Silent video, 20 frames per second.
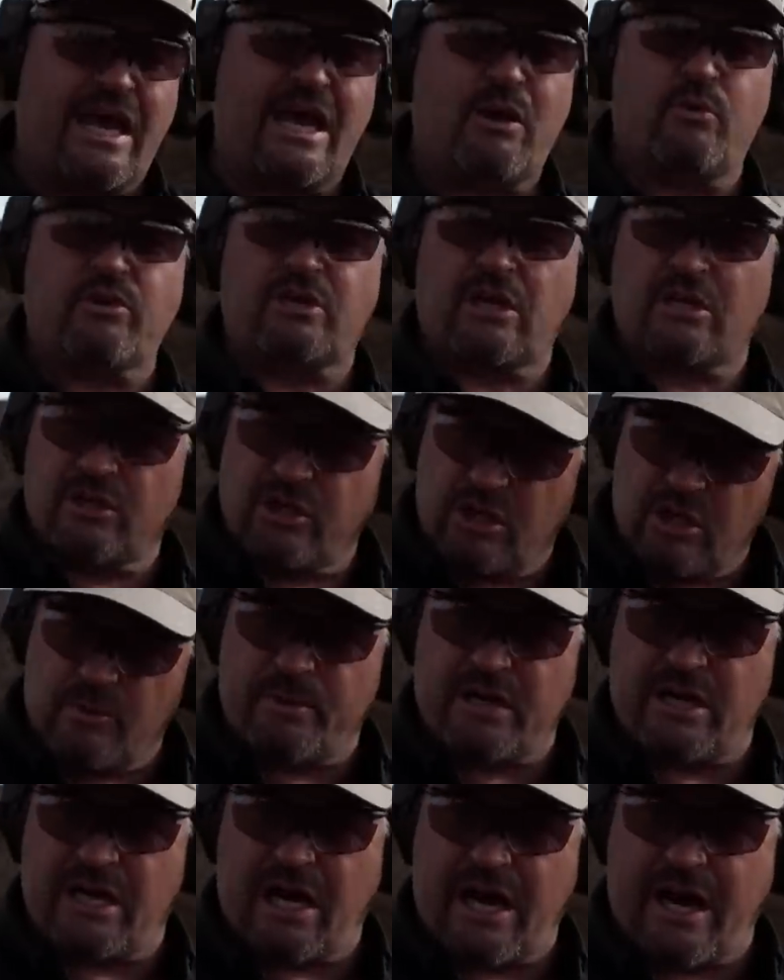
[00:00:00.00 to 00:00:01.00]
and with a little
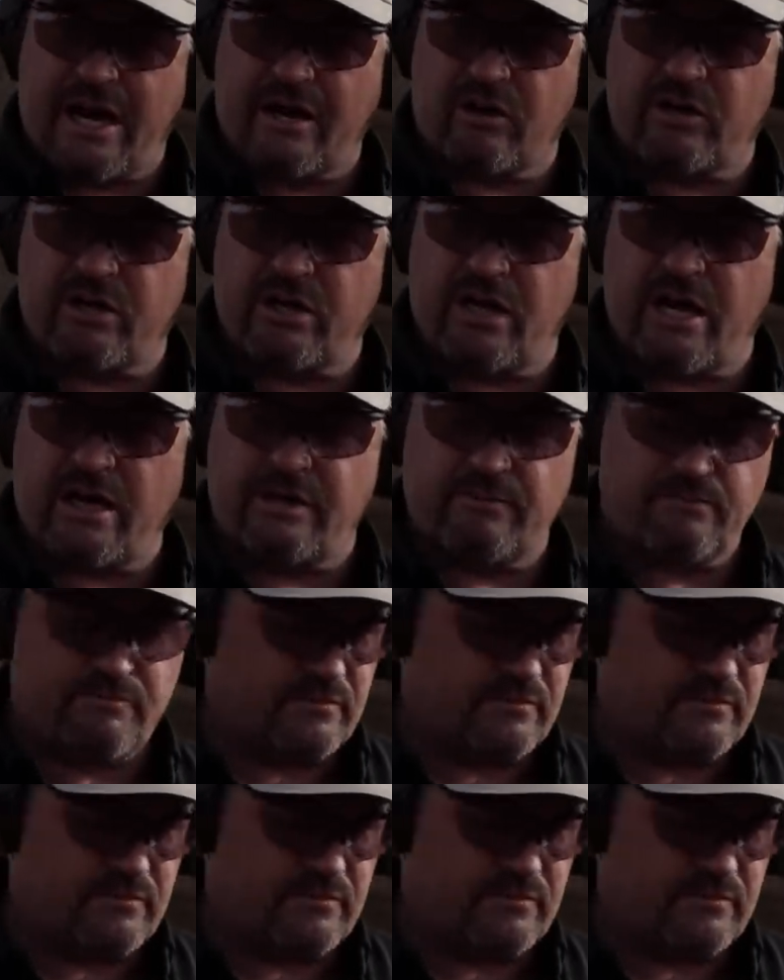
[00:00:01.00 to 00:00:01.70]
bit higher cut.